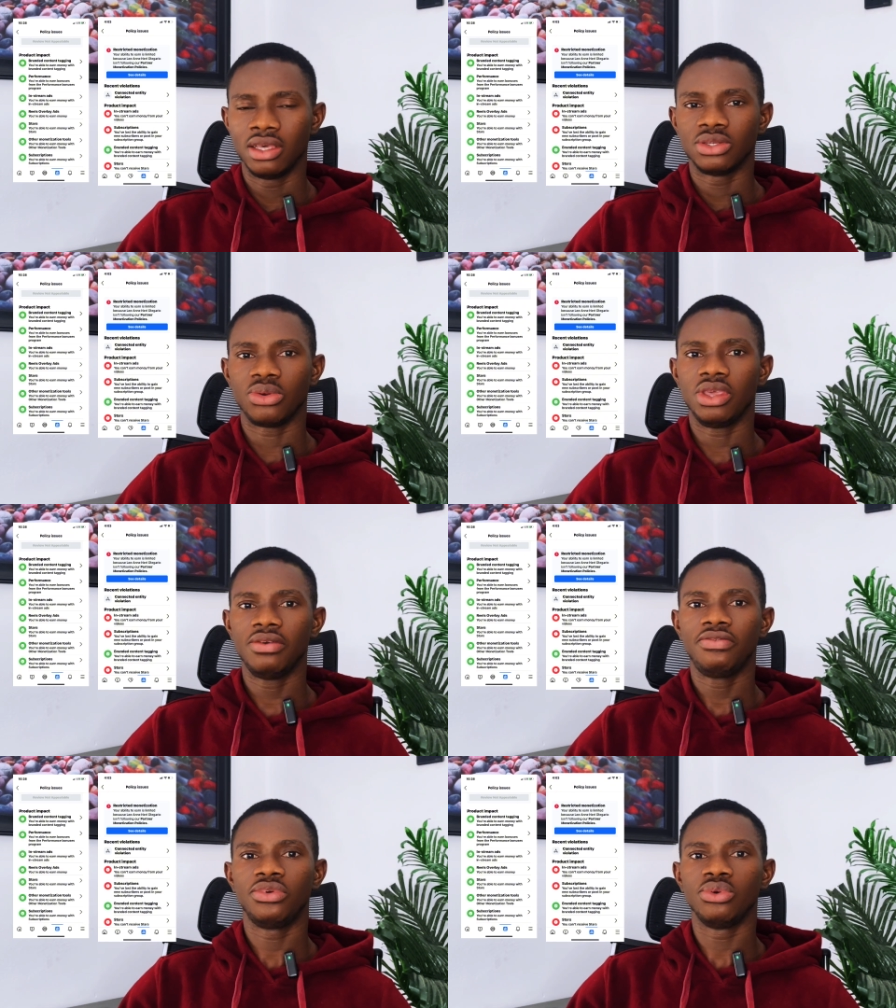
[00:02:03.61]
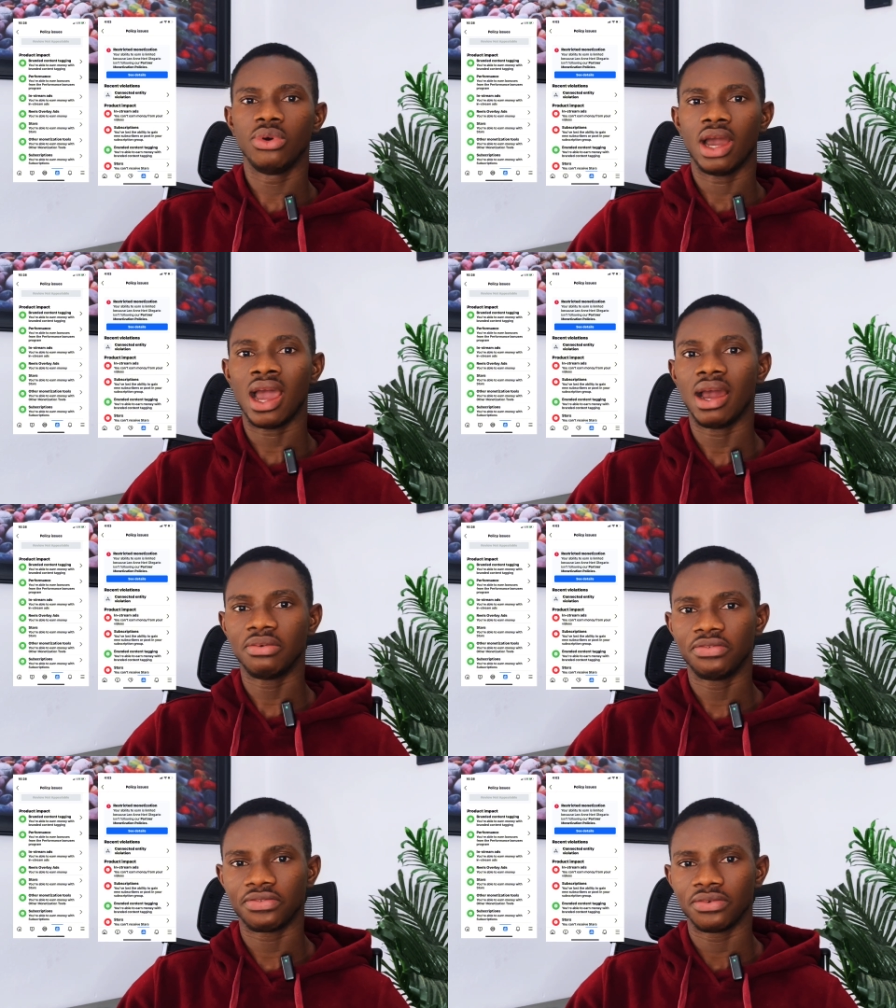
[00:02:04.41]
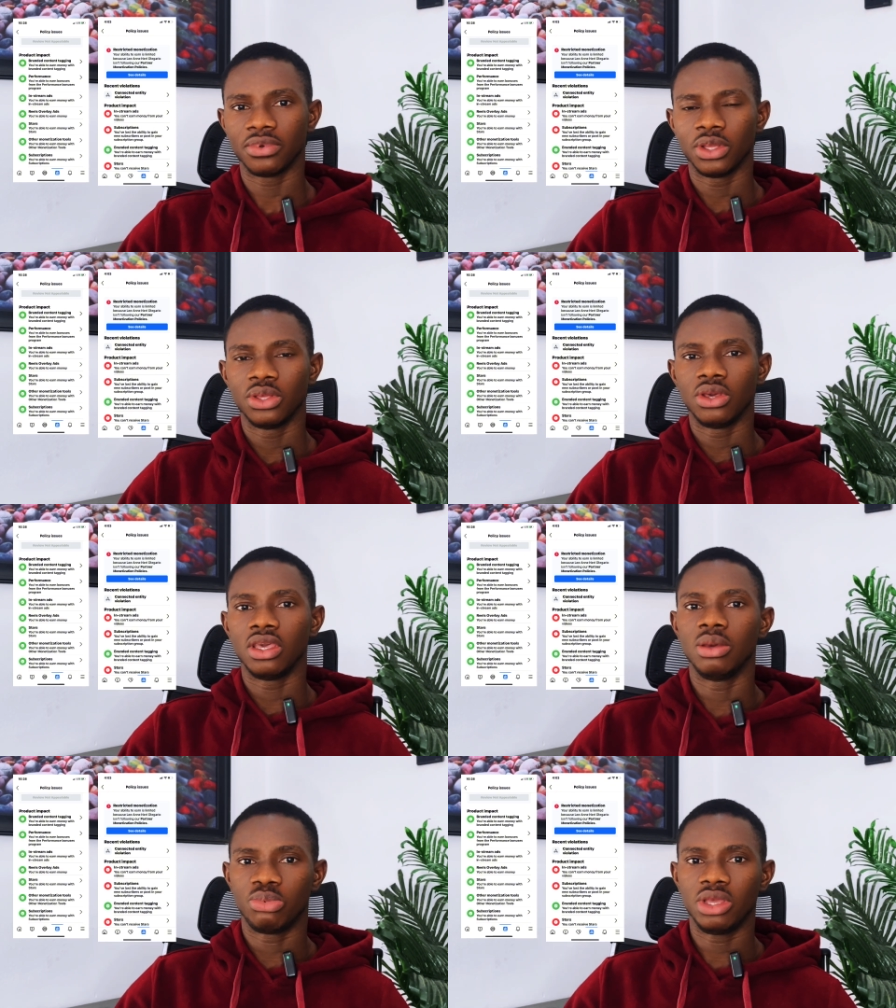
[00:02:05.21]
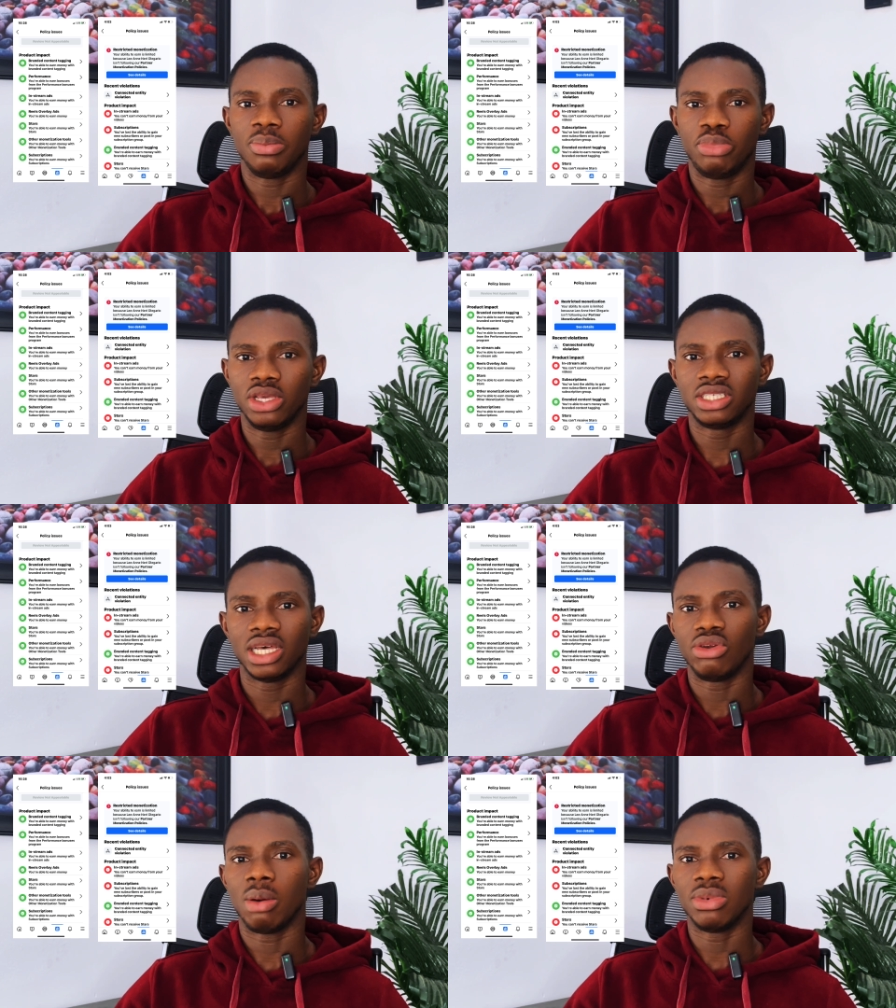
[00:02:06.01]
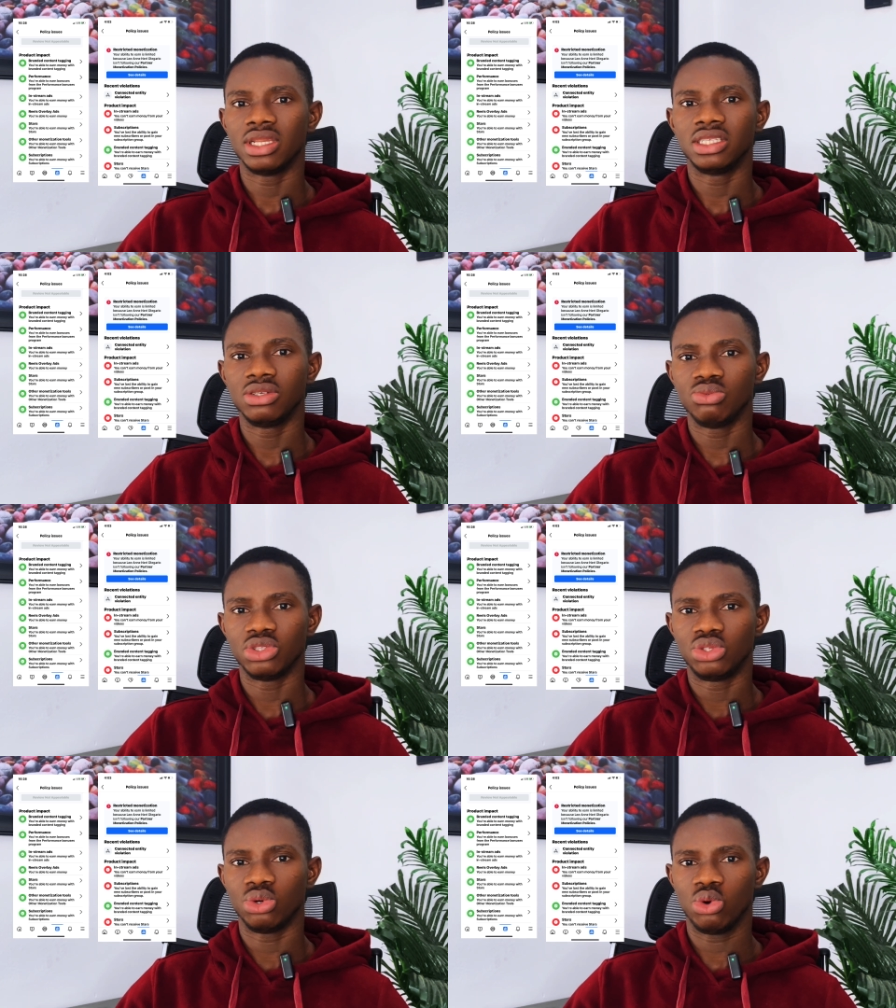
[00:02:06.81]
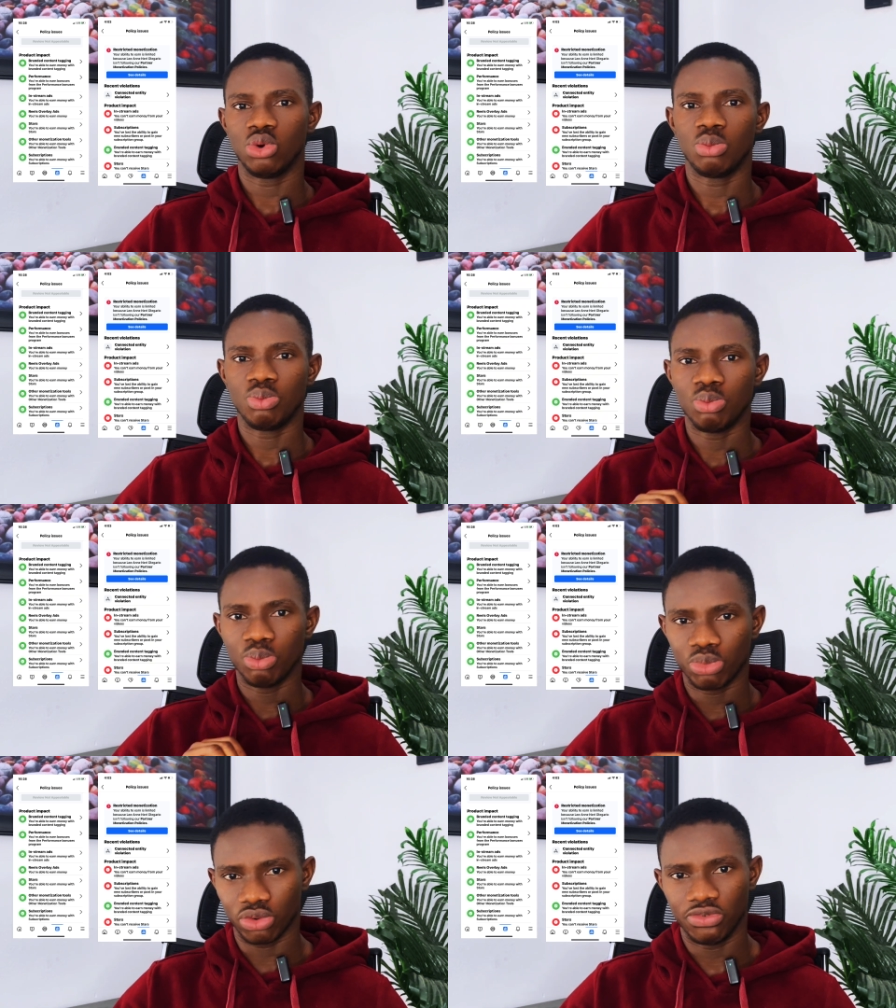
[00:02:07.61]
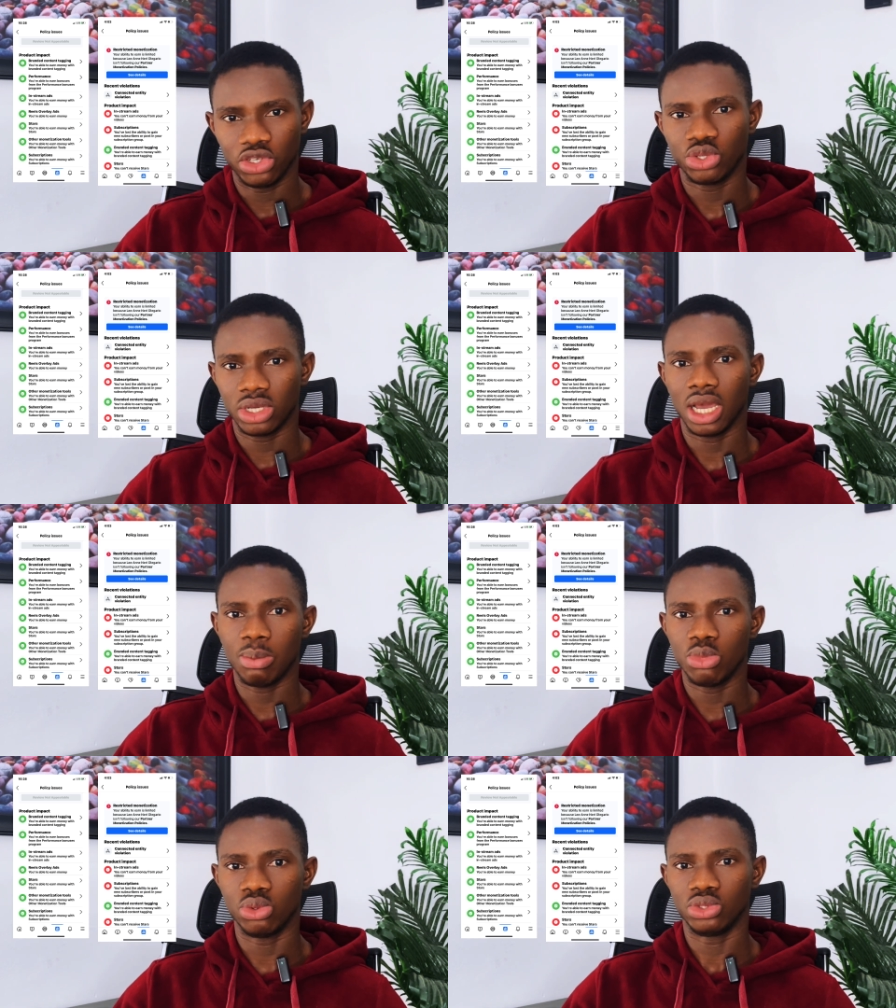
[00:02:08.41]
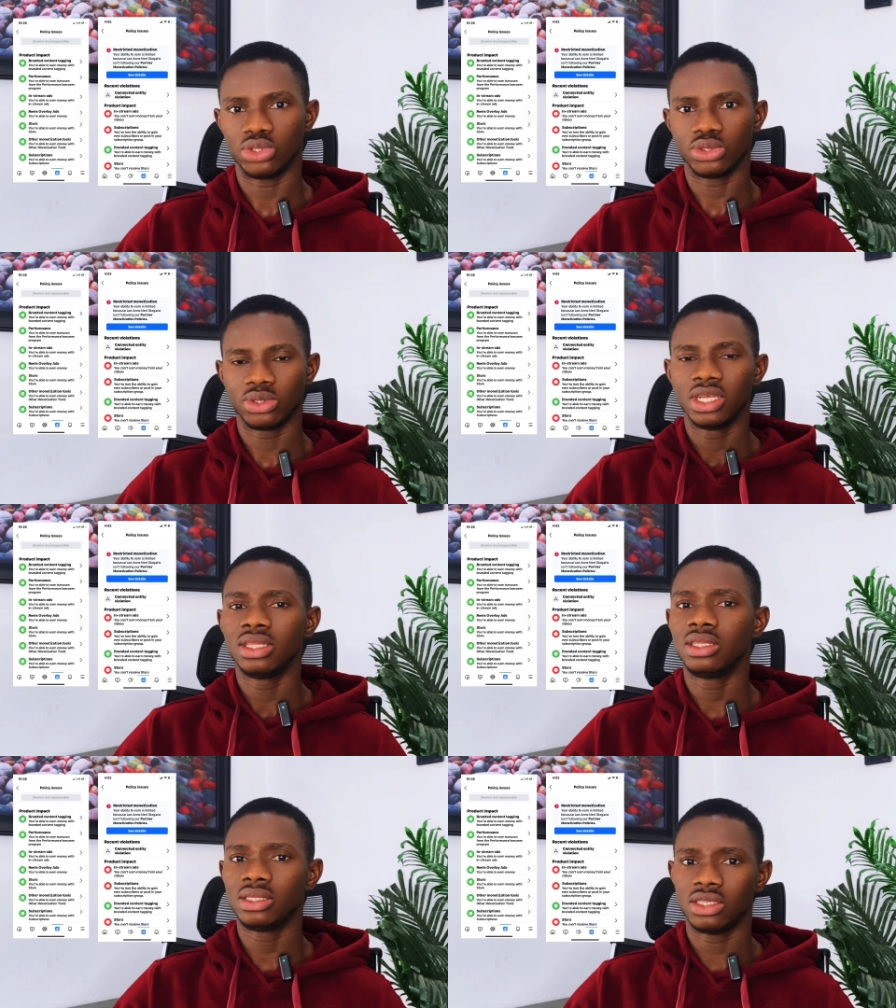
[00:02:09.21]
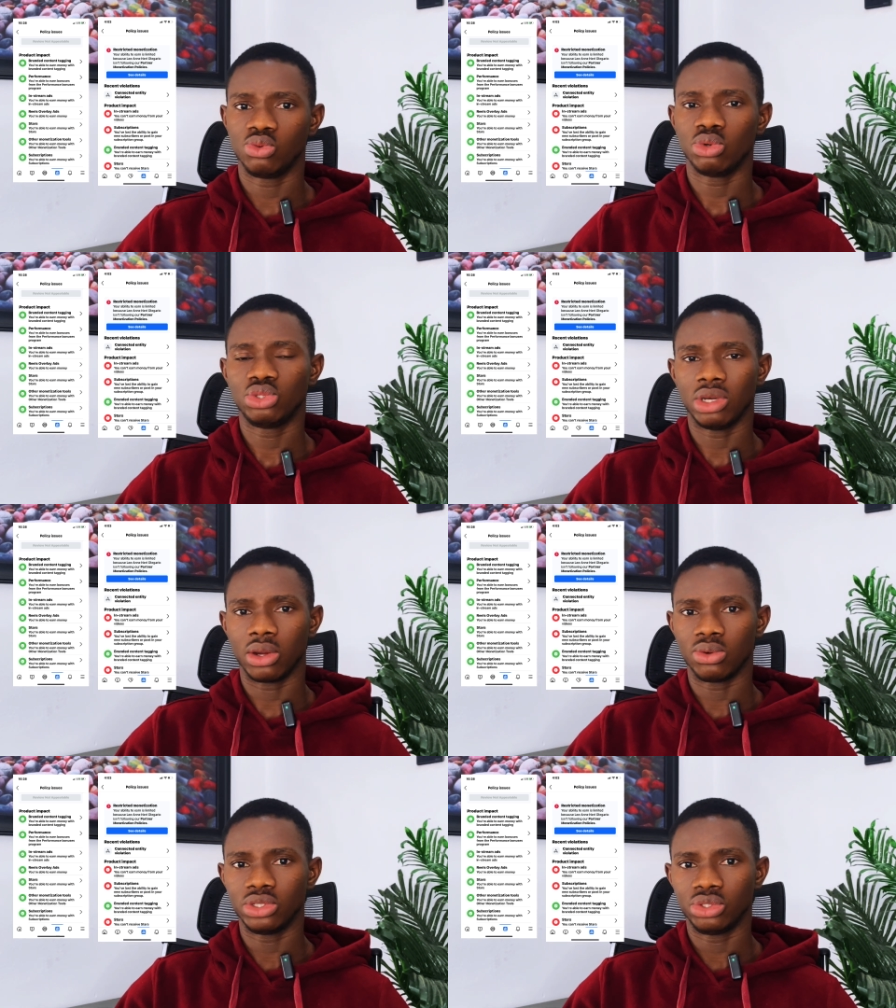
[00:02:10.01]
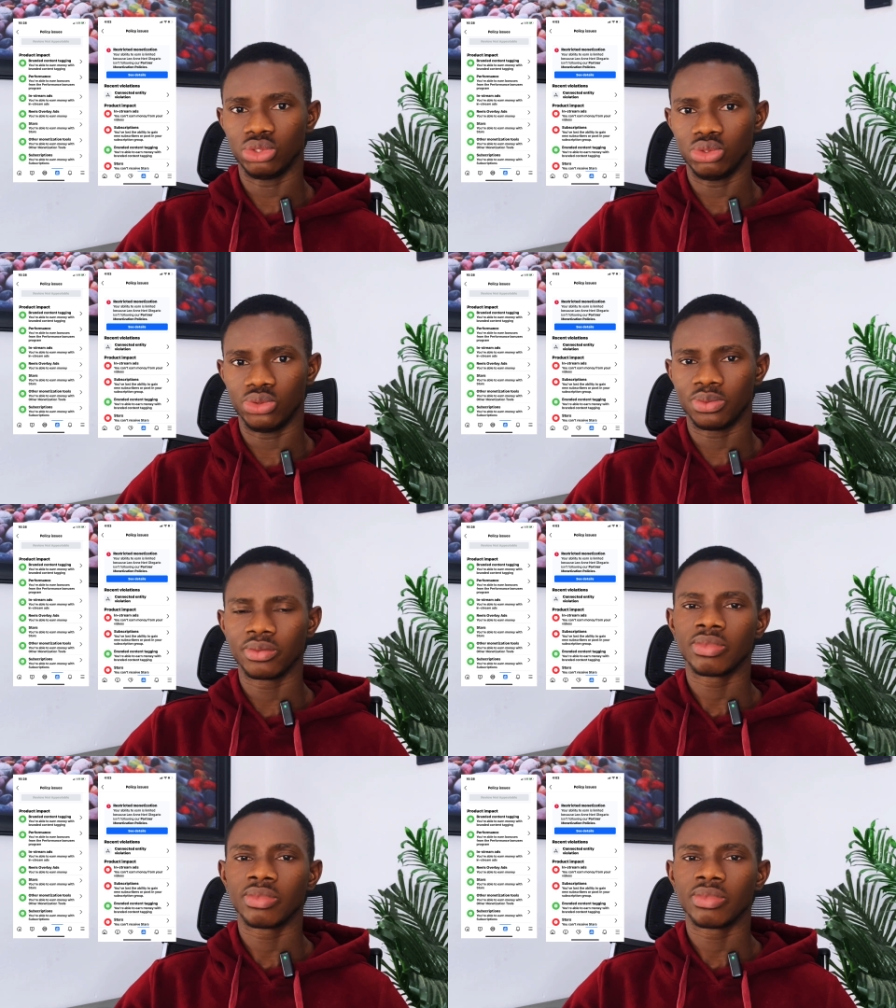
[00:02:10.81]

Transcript: So if you have a, a page that you are managing with your professional mode, this is what you are going to do.